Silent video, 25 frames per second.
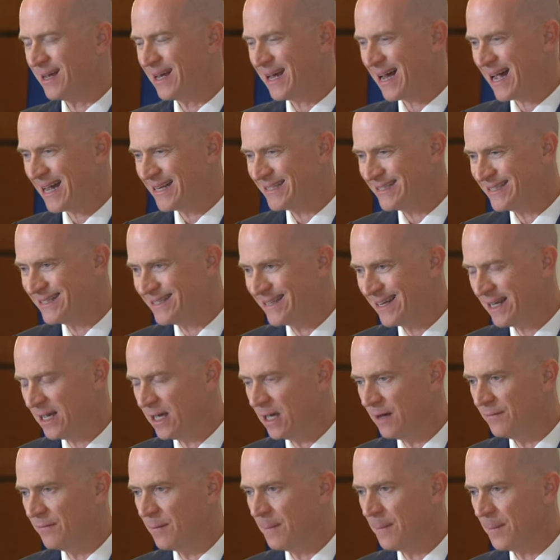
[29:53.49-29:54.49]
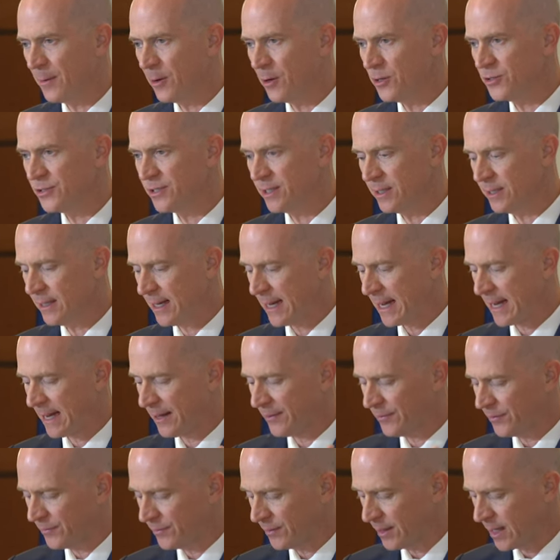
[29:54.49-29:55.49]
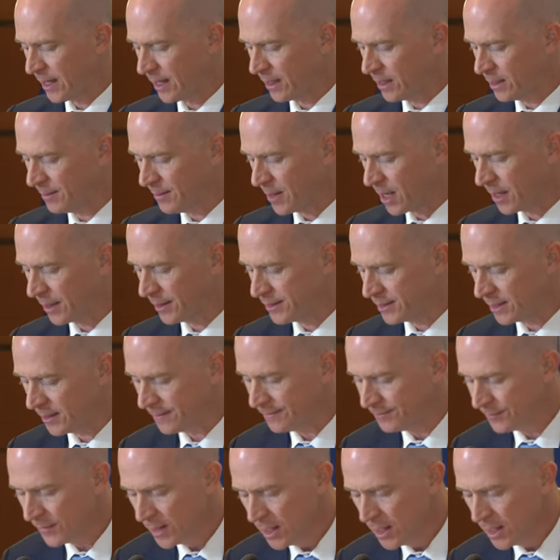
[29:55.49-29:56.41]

idea of a person as a commodity.